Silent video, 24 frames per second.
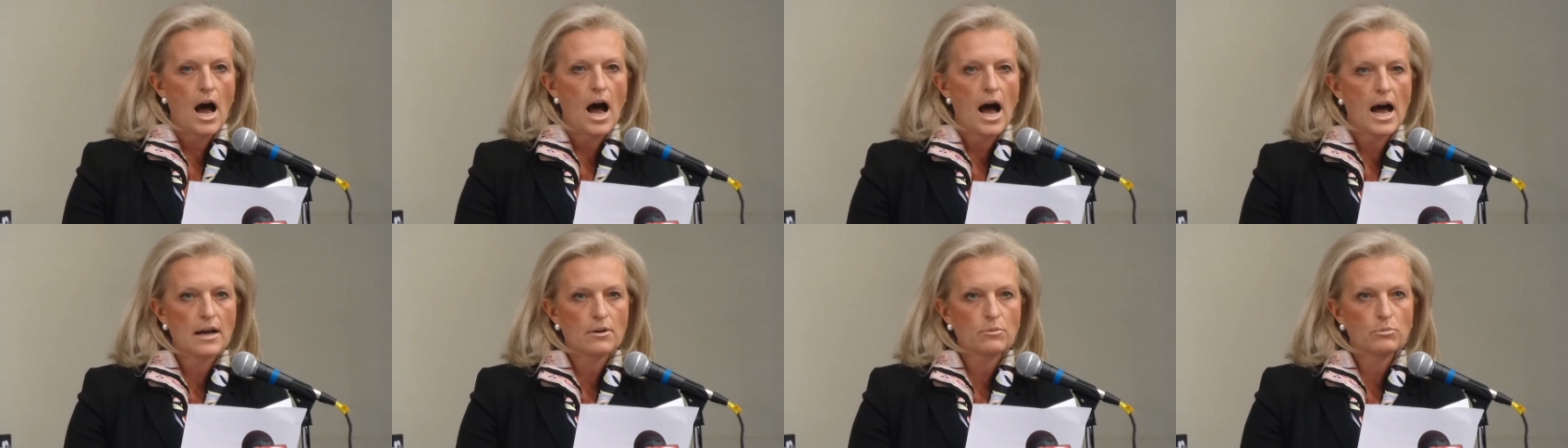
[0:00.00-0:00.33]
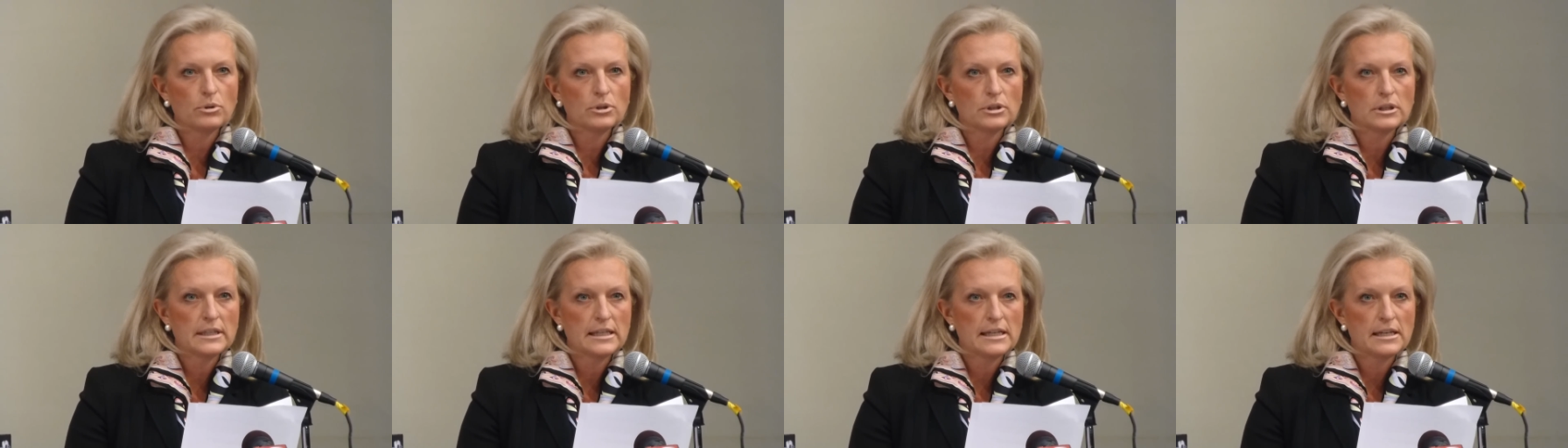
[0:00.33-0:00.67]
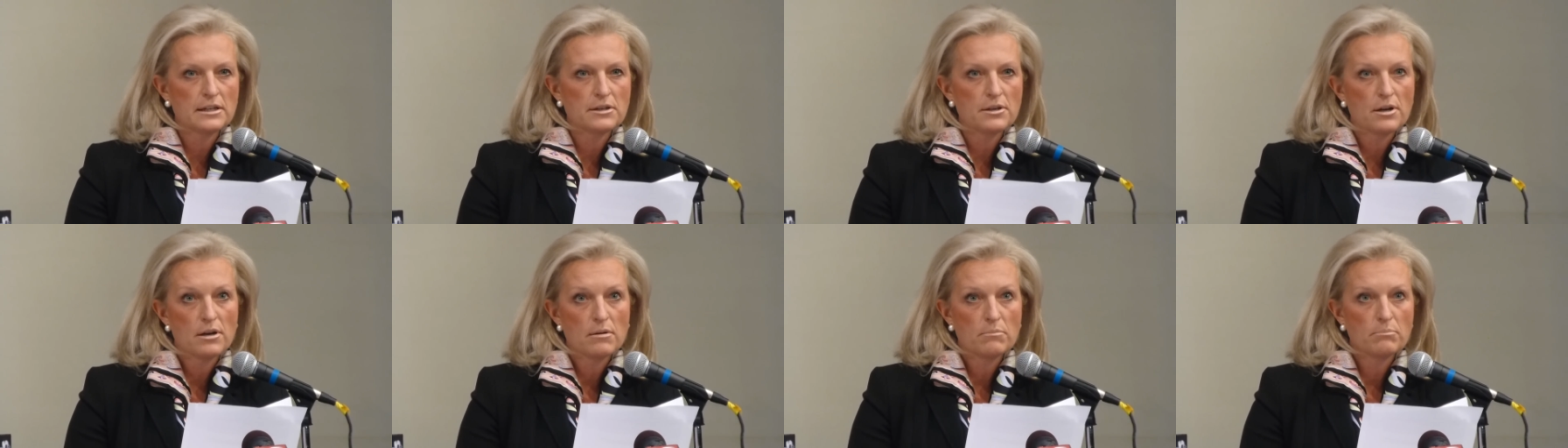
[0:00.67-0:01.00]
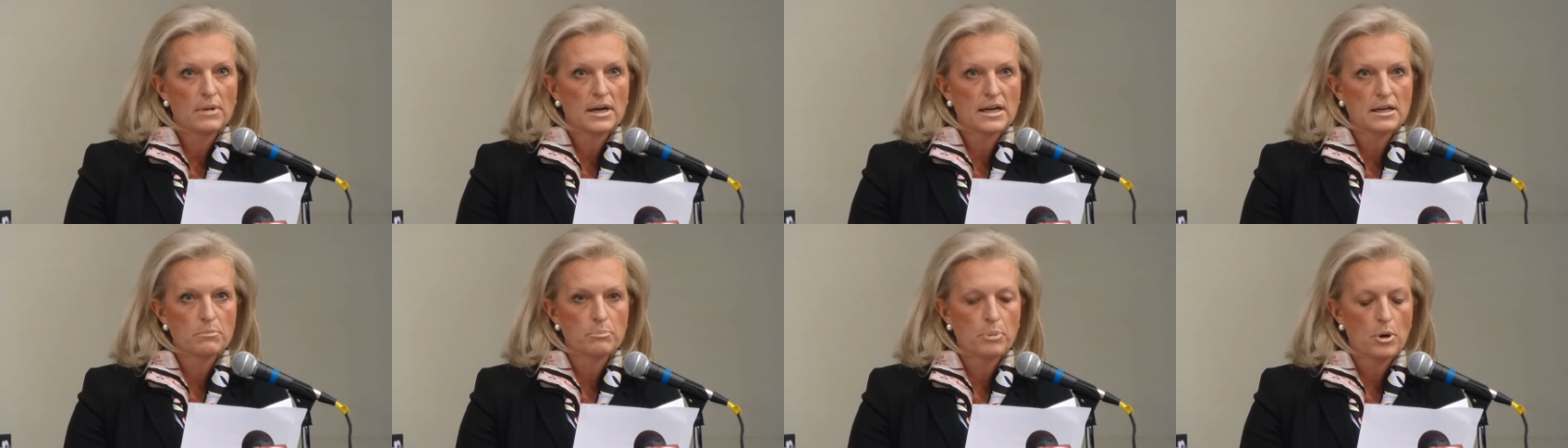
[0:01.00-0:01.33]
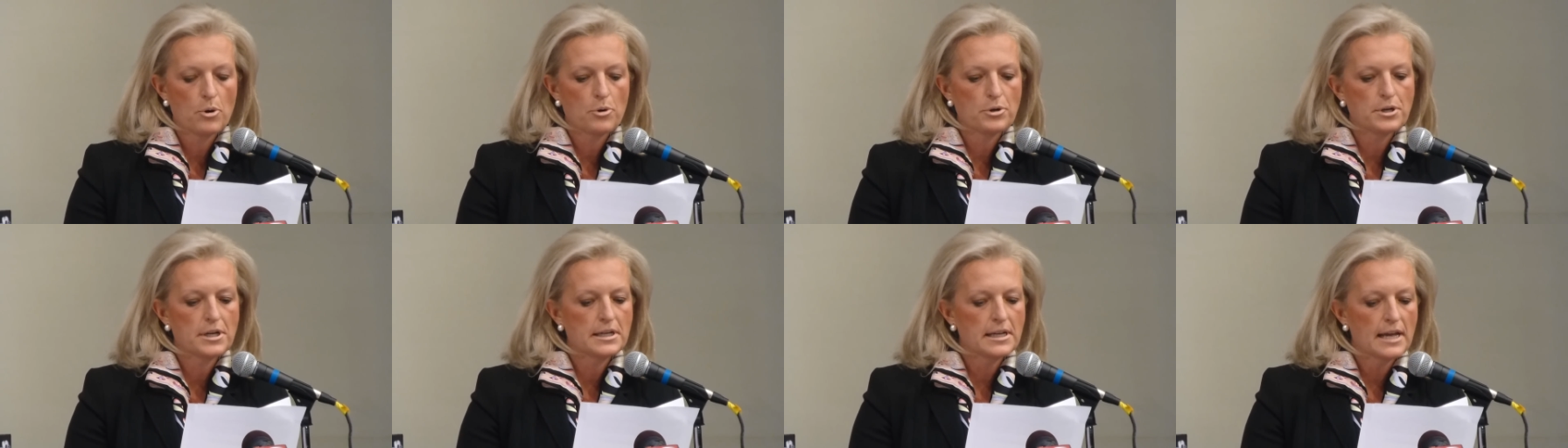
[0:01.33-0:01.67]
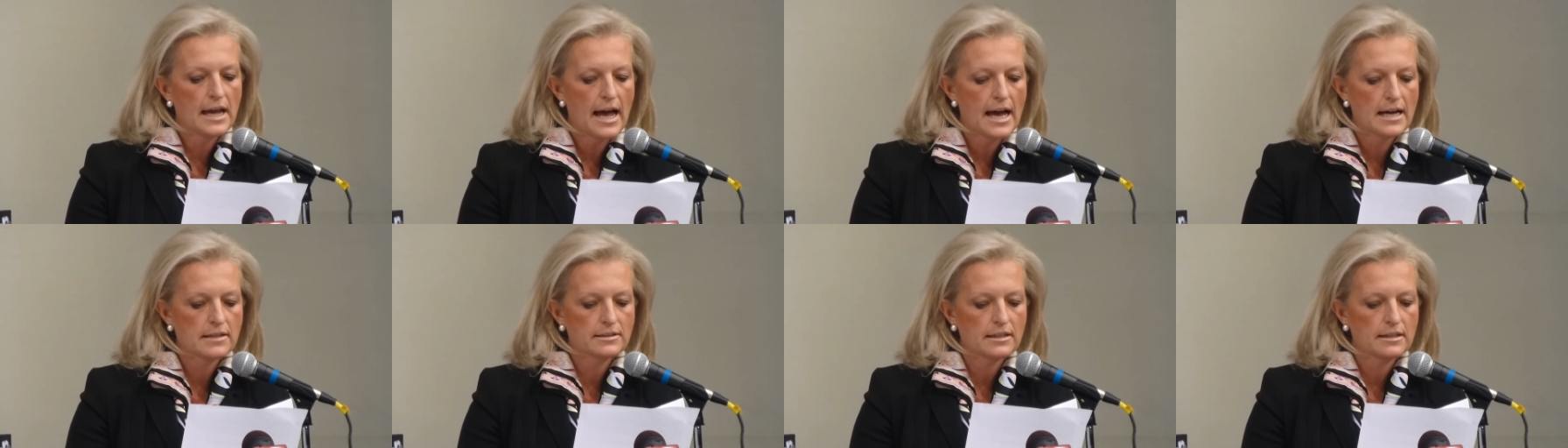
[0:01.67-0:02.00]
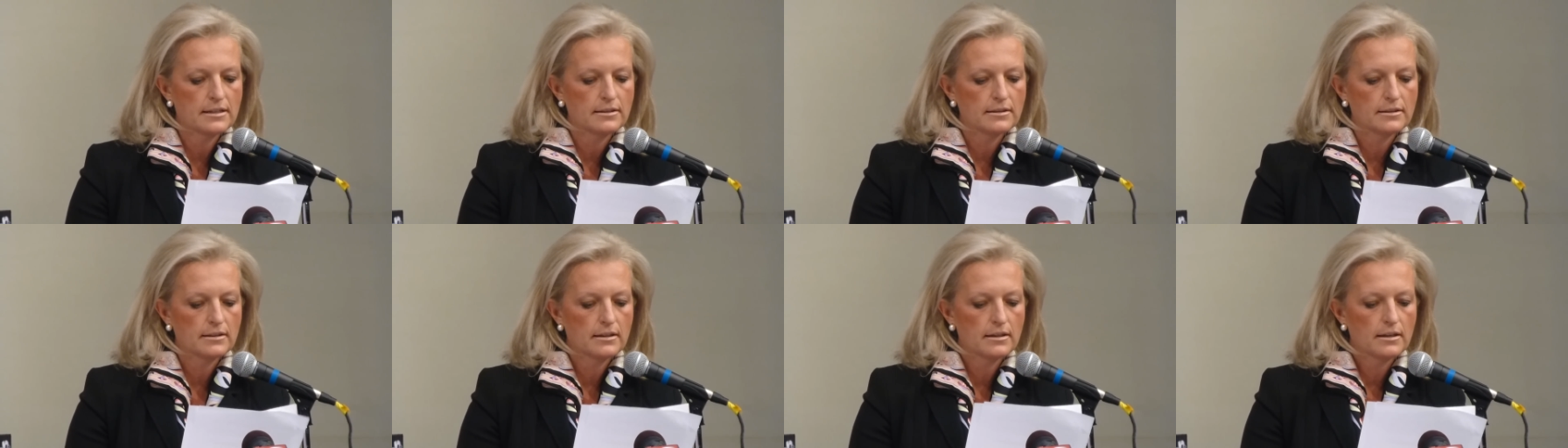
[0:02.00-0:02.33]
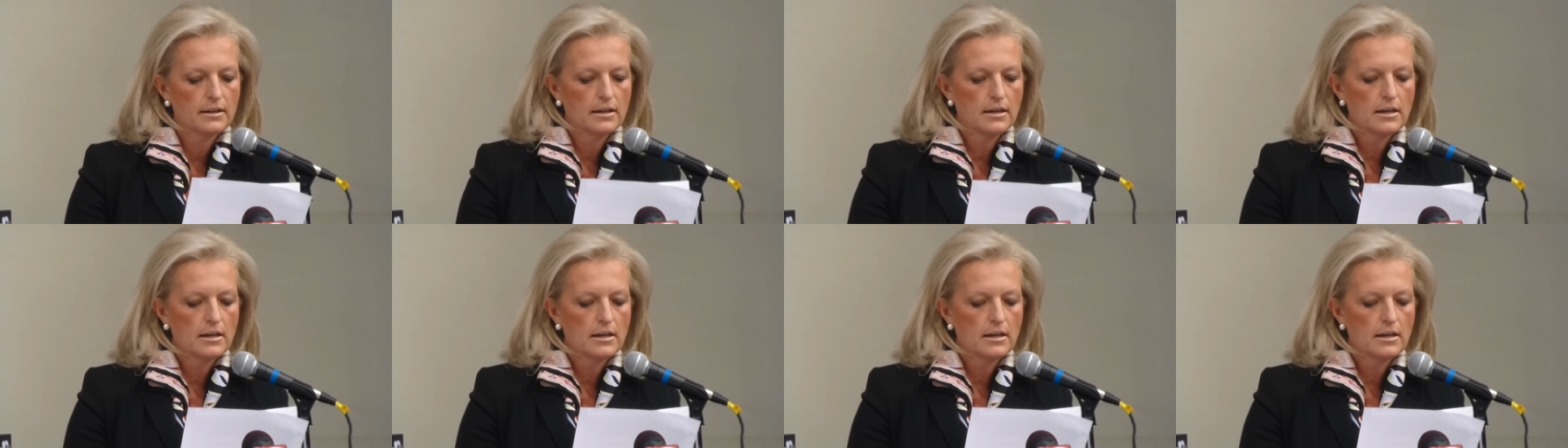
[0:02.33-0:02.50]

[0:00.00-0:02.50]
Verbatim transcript: I will lead, my opponent hasn't.